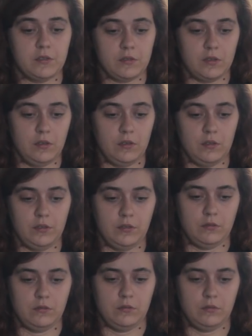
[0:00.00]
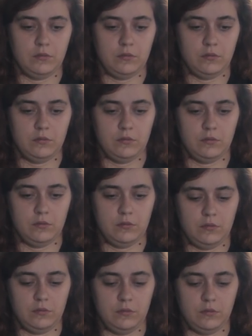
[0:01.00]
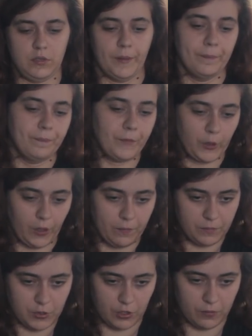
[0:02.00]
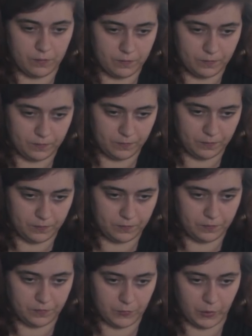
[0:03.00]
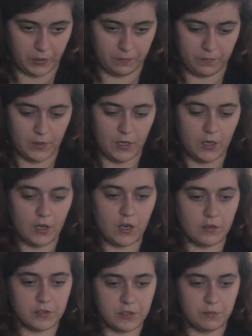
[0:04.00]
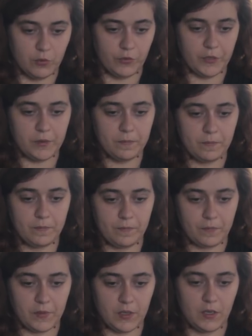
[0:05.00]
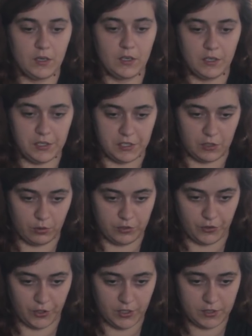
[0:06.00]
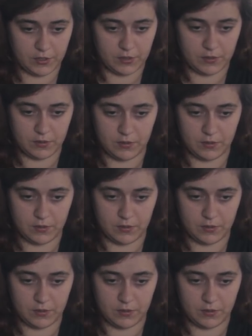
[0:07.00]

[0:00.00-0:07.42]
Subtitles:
Yeah. OK. So wait. Const movie is equal to this.